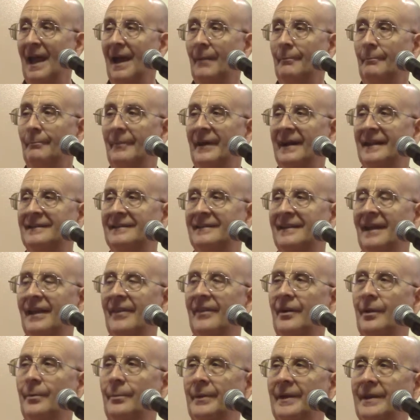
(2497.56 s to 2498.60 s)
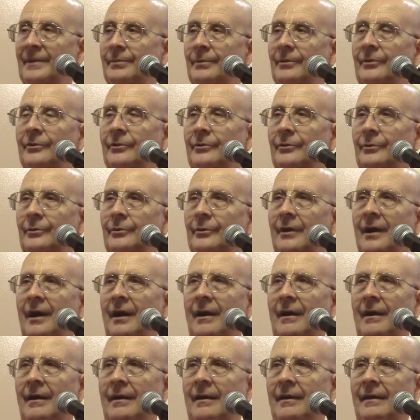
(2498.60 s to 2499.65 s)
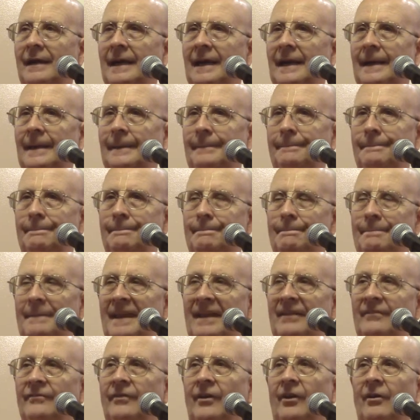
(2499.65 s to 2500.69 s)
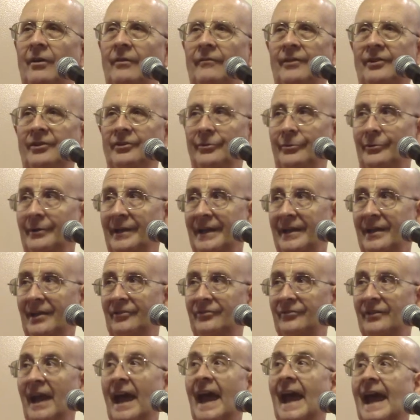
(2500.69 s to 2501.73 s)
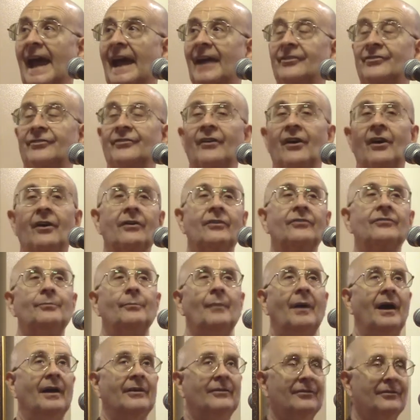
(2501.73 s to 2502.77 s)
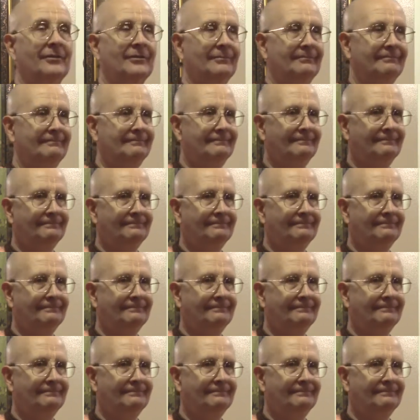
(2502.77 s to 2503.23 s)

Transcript: But there are people who are involved in doing this. As far as modern